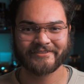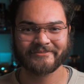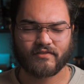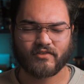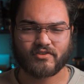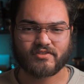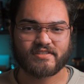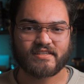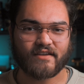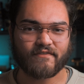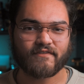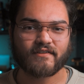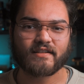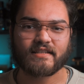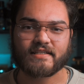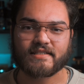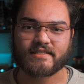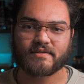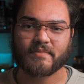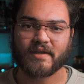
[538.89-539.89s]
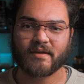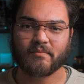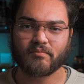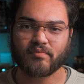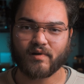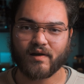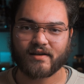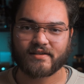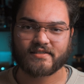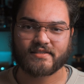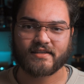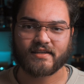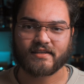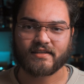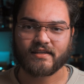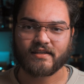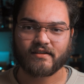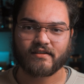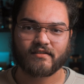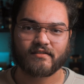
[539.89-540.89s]
There's definitely some ambroxan
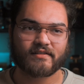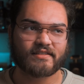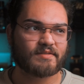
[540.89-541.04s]
here.